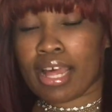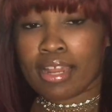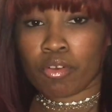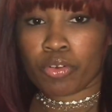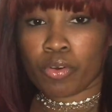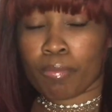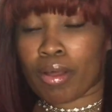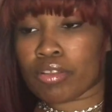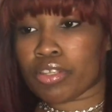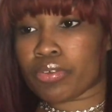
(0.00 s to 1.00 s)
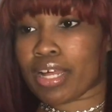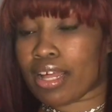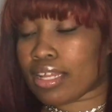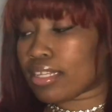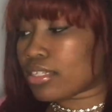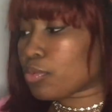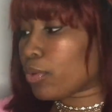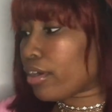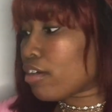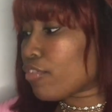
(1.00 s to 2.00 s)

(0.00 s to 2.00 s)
I don't know about you guys, wherever